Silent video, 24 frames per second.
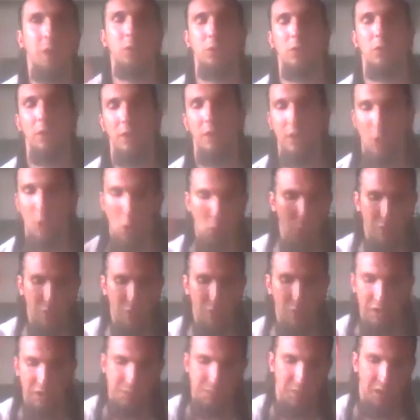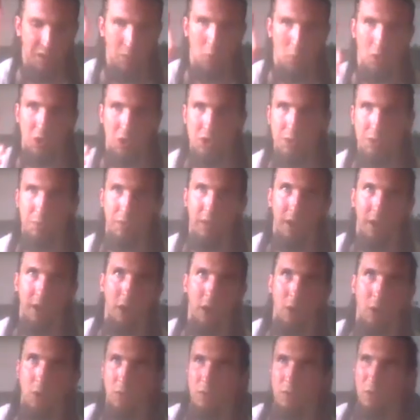Odin is being worshipped there.
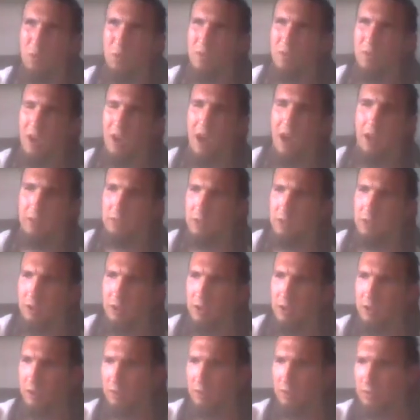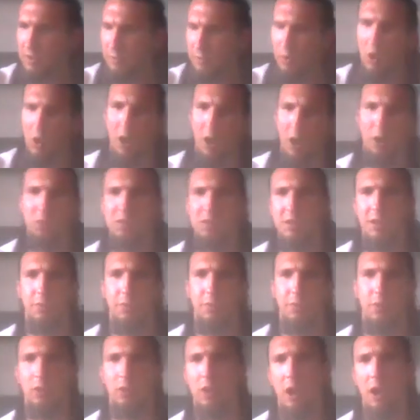You, have got uh, mm-hmm. different idols to different
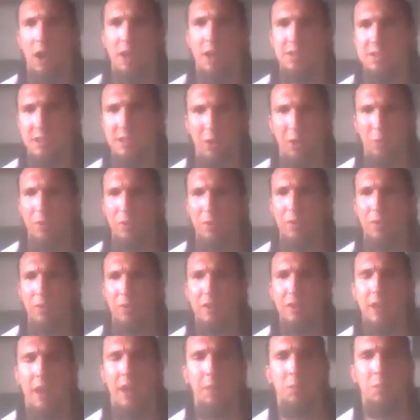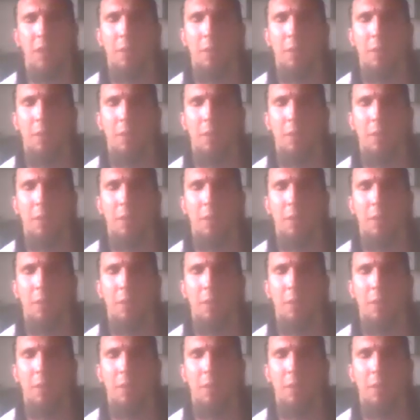gods. I don't think they name them.